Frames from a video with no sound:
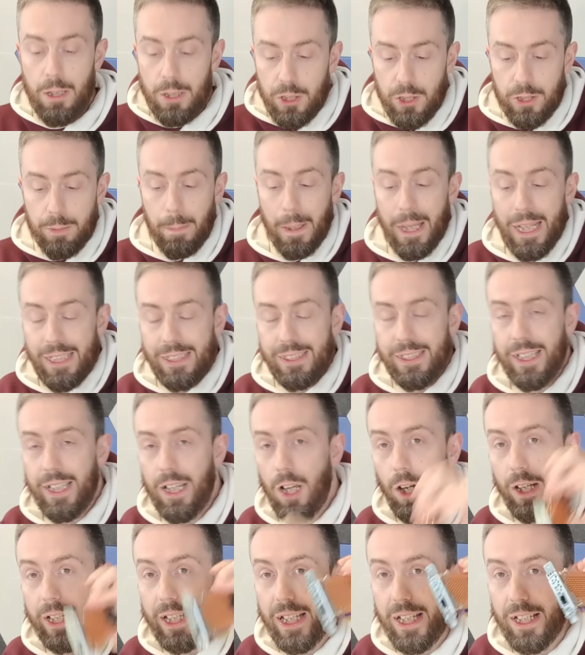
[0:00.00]

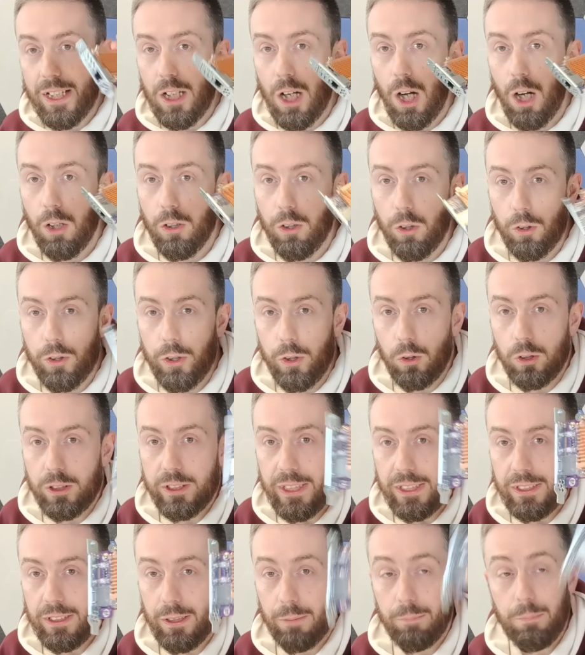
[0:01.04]
PCIe card on your
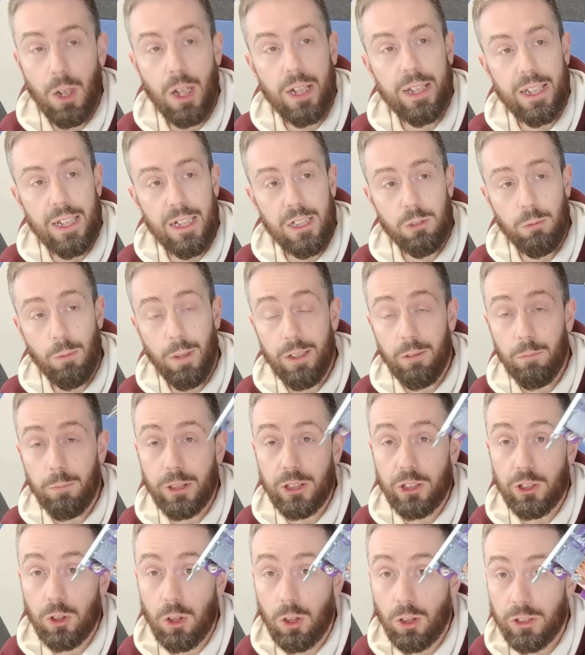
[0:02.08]
system, like this one,
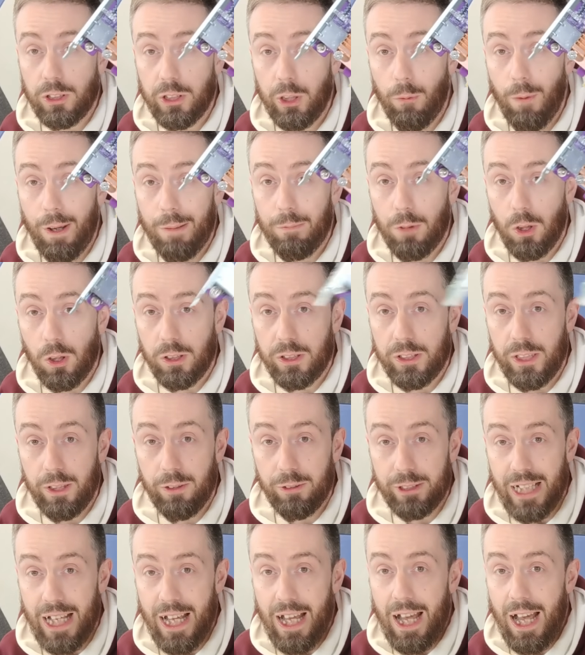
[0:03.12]
which has got two
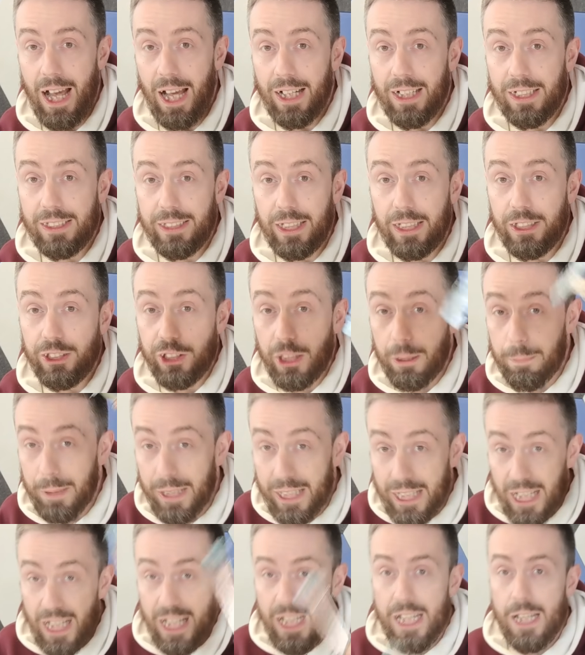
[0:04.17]
M.2s and a 10
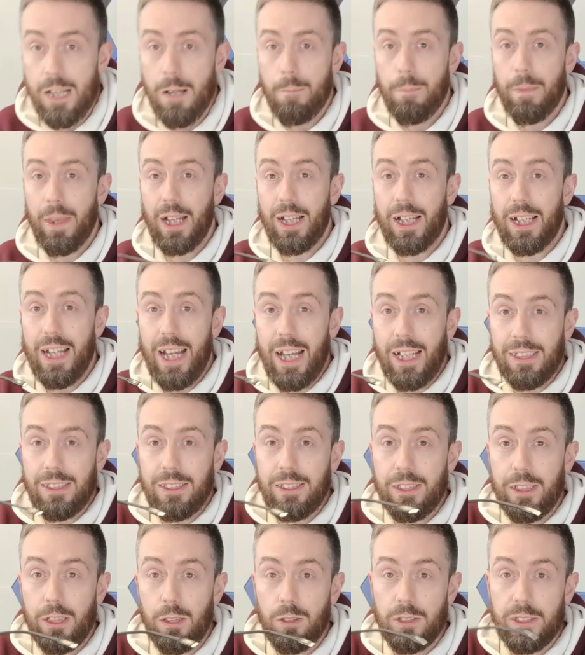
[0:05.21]
GBE,
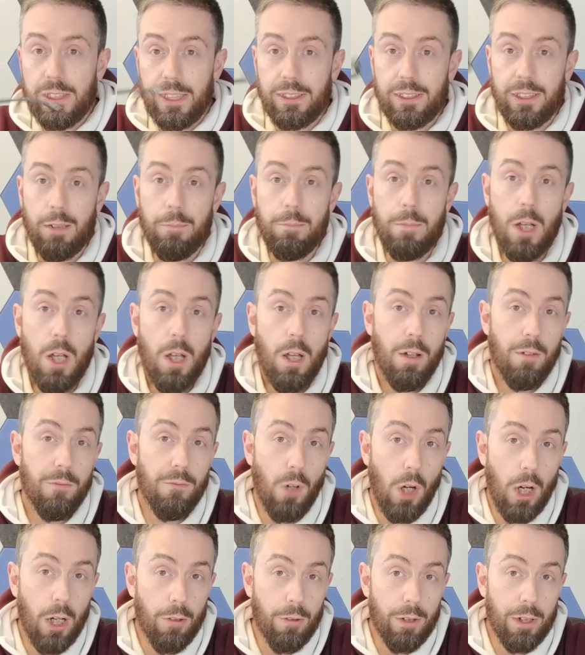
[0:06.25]
connected to your system
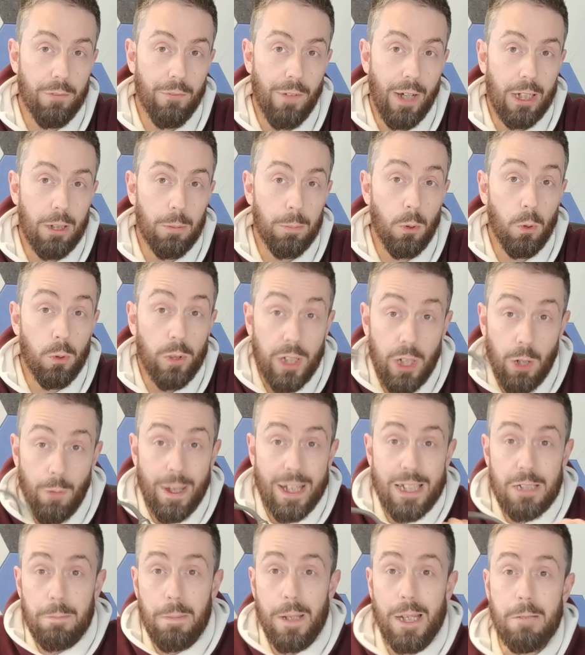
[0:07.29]
via an available
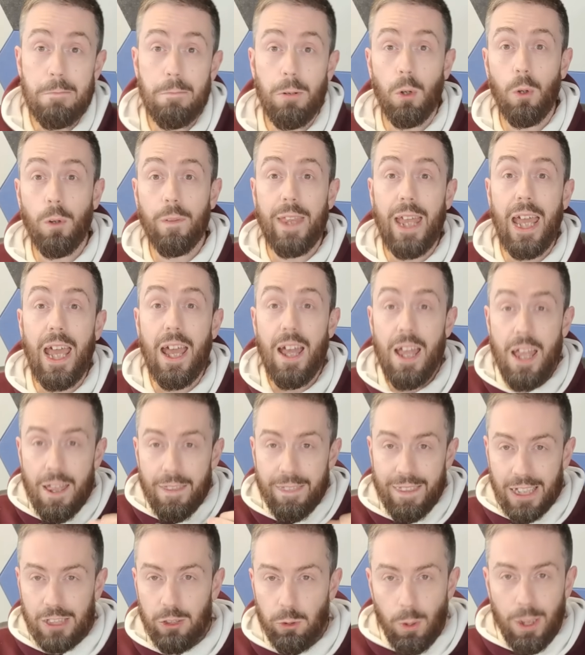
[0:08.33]
USB port there.
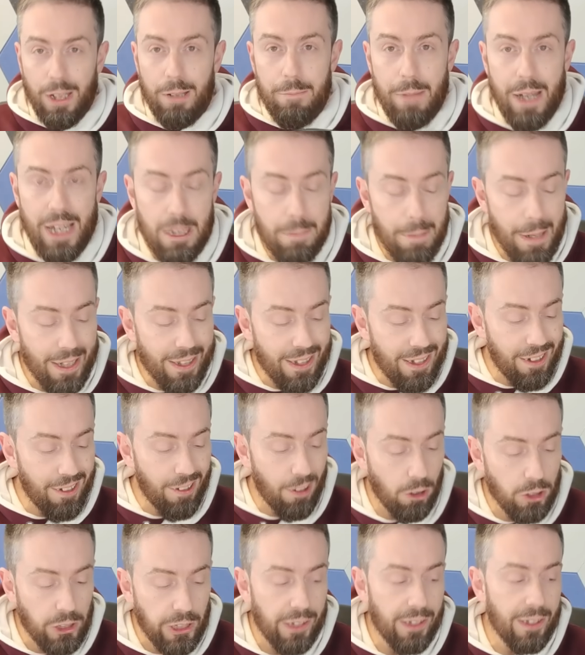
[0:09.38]
That's what I mean about the
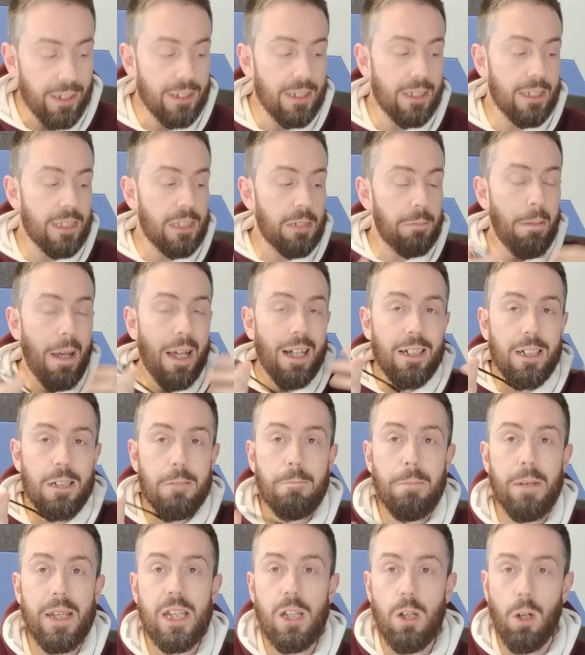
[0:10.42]
logic that's
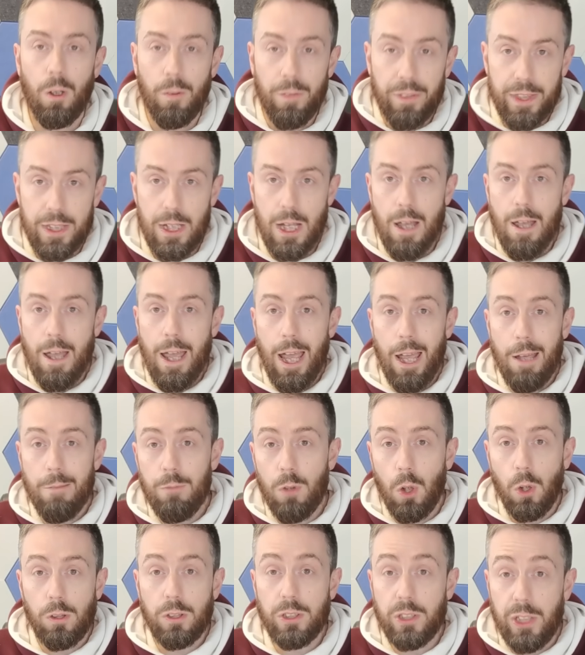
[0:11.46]
expanded beyond
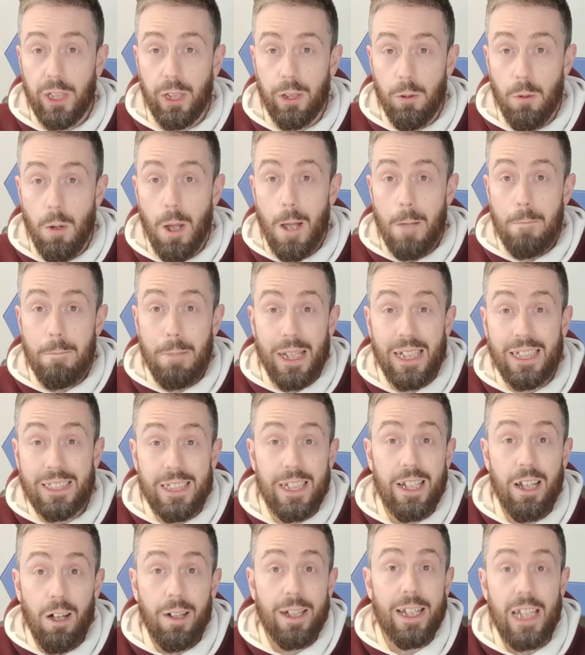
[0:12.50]
M.2
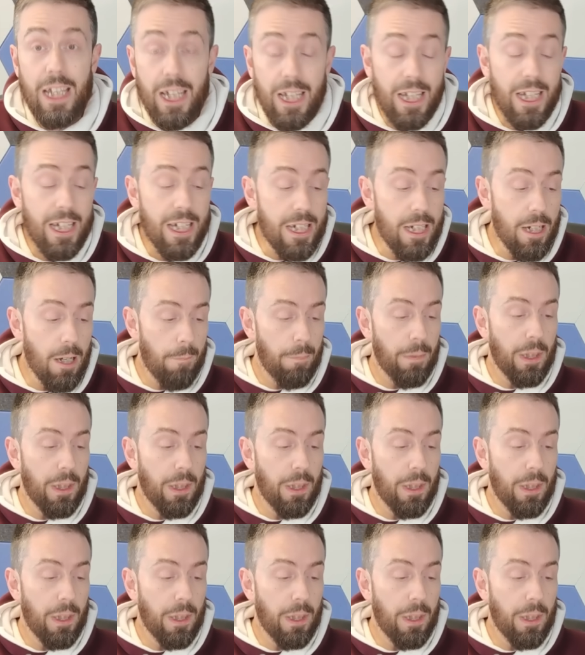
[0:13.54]
PCIe